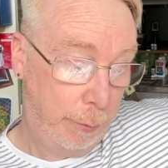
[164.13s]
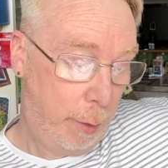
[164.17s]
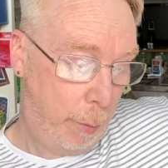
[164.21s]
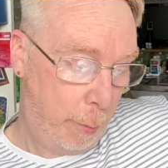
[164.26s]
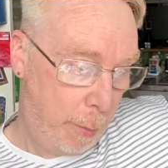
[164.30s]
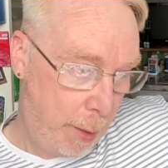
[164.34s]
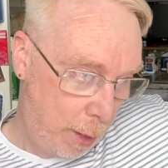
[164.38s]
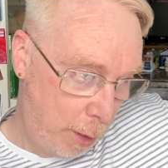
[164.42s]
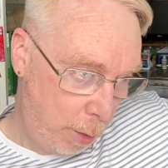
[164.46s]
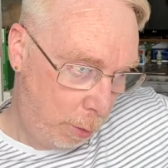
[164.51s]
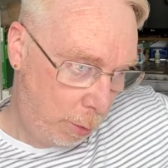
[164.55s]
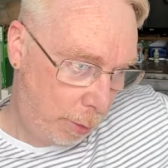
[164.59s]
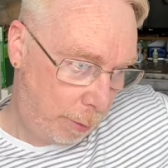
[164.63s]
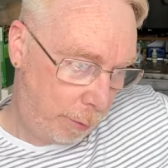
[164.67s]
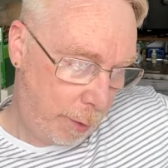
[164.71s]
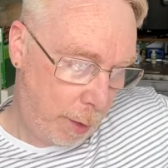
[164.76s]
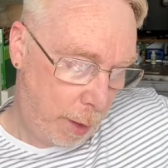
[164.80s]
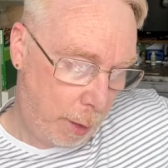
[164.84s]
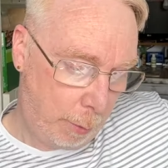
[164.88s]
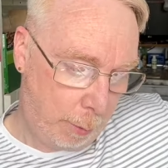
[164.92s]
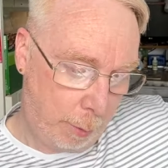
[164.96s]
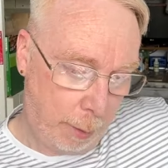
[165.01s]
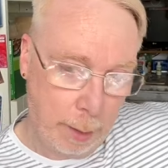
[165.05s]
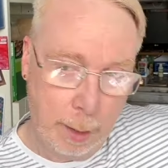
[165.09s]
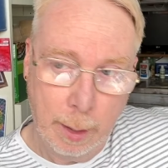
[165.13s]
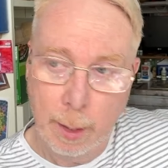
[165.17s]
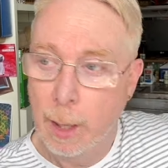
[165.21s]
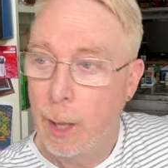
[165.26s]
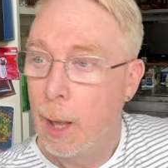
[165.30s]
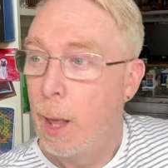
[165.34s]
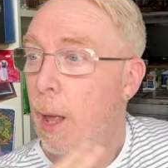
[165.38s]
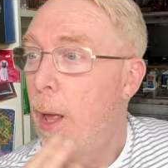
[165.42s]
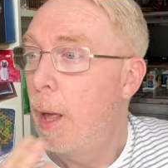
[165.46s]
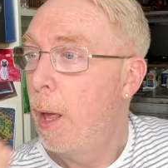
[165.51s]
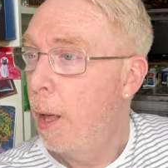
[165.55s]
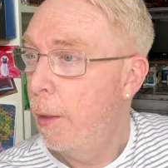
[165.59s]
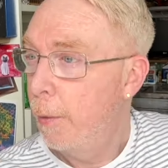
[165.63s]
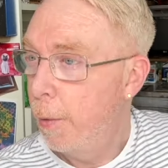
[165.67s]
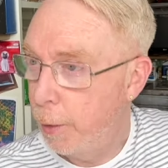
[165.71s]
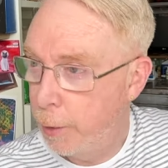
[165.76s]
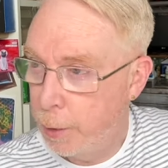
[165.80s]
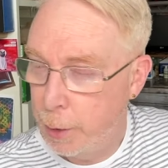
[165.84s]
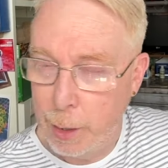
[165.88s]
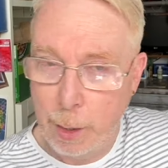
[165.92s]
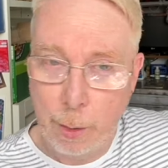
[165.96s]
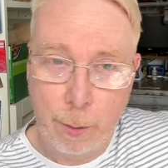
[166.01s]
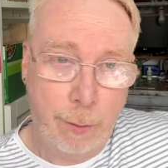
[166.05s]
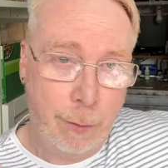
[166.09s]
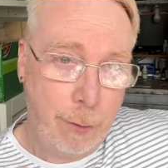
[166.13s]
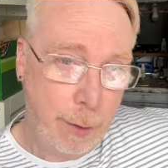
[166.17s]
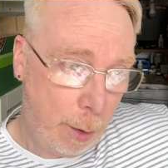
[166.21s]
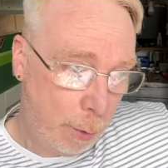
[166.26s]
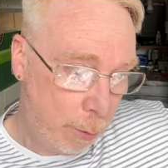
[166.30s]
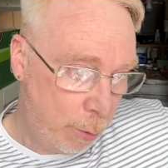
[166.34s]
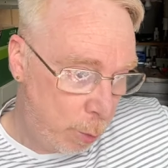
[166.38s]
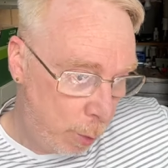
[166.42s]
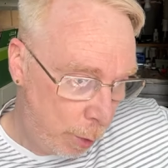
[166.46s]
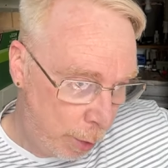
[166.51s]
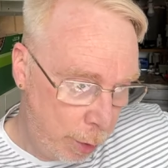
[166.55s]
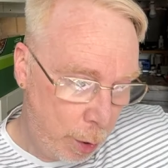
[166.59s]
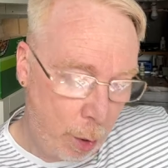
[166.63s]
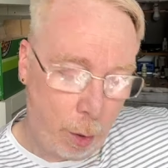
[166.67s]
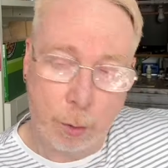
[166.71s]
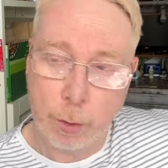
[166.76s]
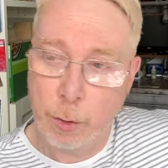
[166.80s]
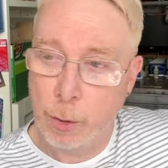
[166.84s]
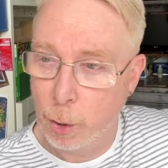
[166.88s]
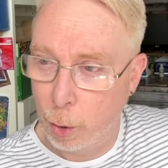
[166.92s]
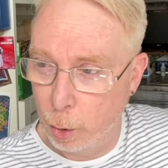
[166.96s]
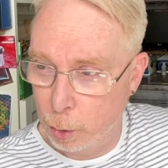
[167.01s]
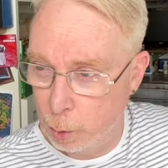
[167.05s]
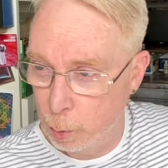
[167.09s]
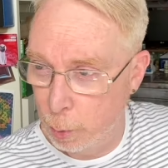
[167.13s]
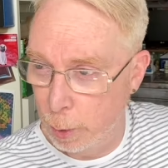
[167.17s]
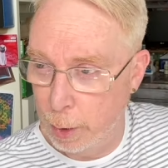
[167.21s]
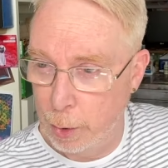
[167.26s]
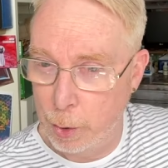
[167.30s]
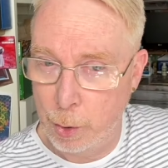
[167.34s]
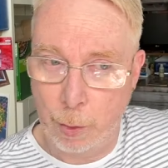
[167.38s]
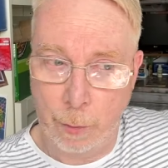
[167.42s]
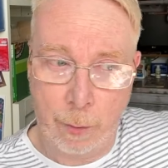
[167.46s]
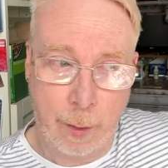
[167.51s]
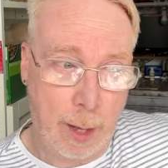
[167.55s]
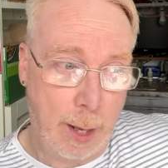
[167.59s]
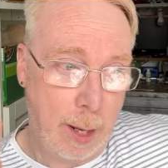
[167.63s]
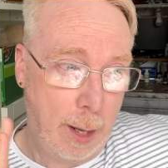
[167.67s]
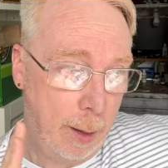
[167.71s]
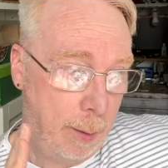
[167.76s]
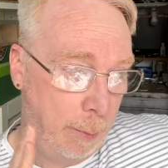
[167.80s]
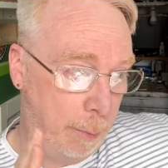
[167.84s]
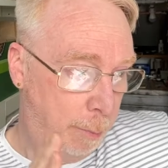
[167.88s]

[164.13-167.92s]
from my older phone. The two phones would not talk to each other.